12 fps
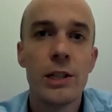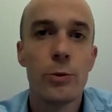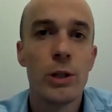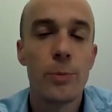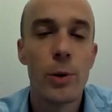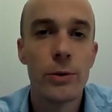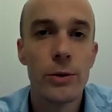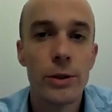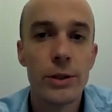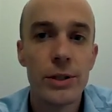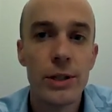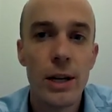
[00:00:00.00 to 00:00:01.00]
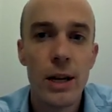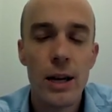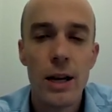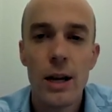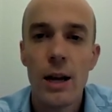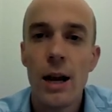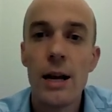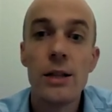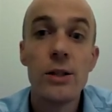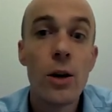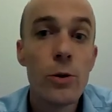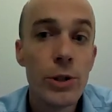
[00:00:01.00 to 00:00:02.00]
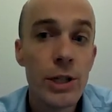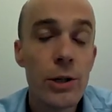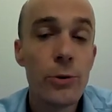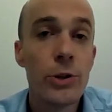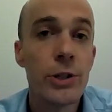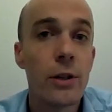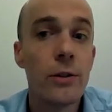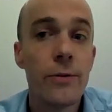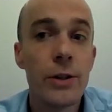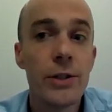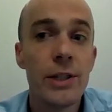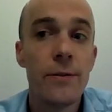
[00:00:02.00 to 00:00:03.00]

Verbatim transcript: responders. And no serious adverse